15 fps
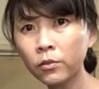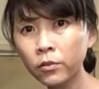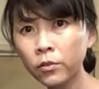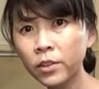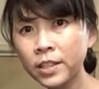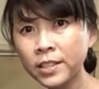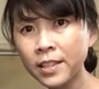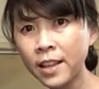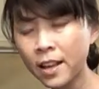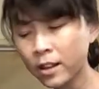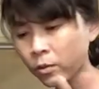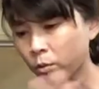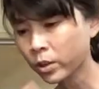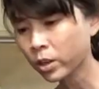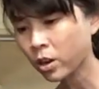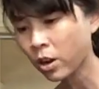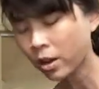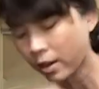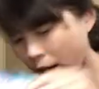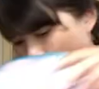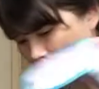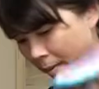This thing, what do you
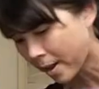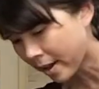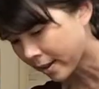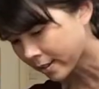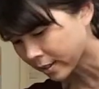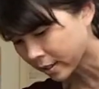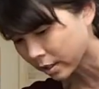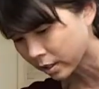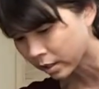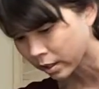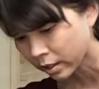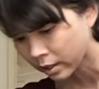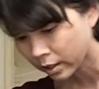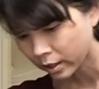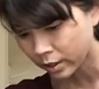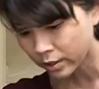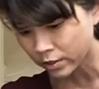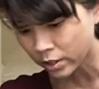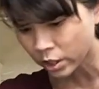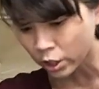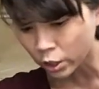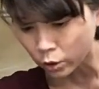call it, eye mask,
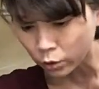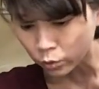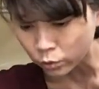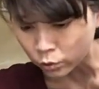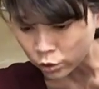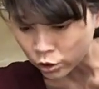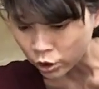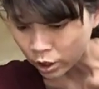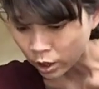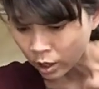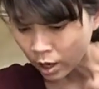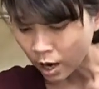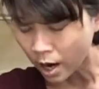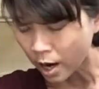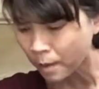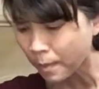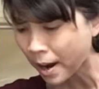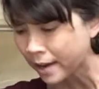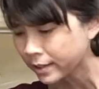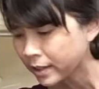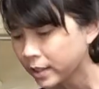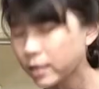is huge.
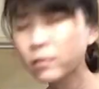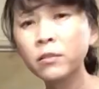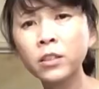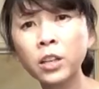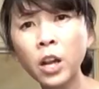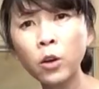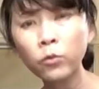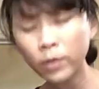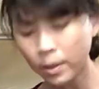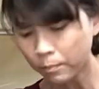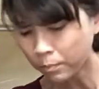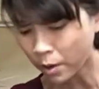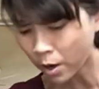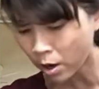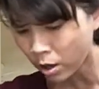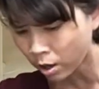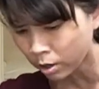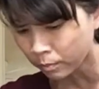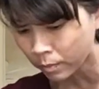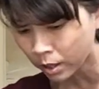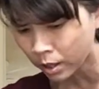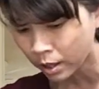I need, lip
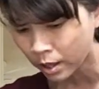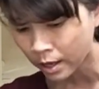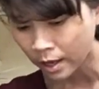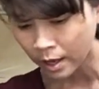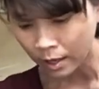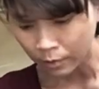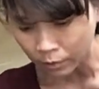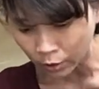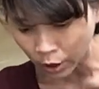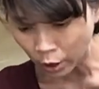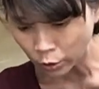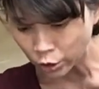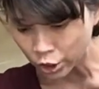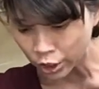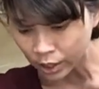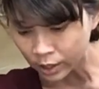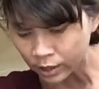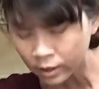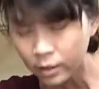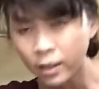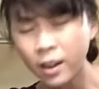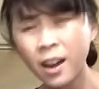balm,
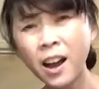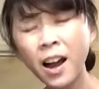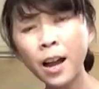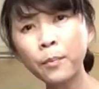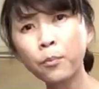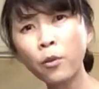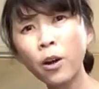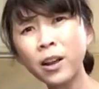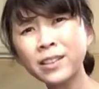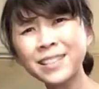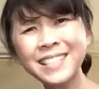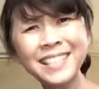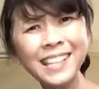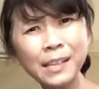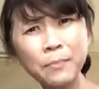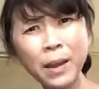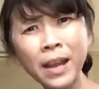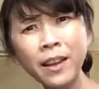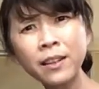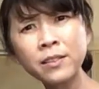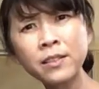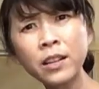lotion. I brought
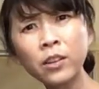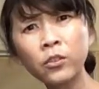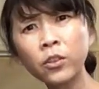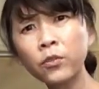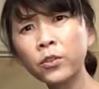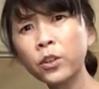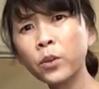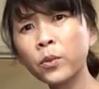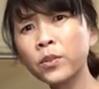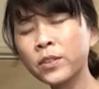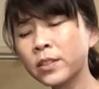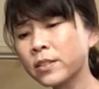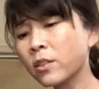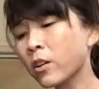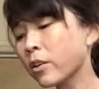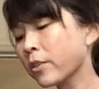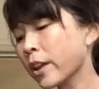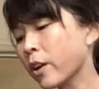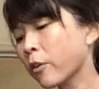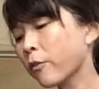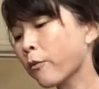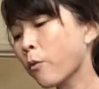C-bands. I don't know if you know what these are. They
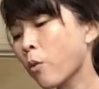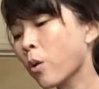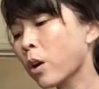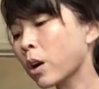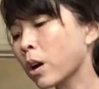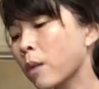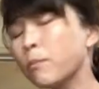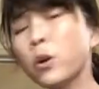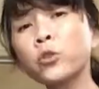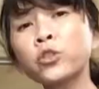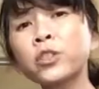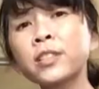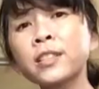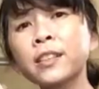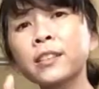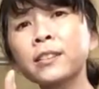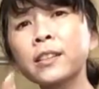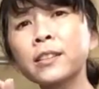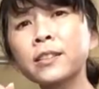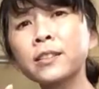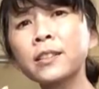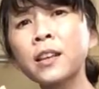are for motion
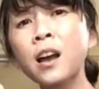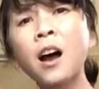sickness.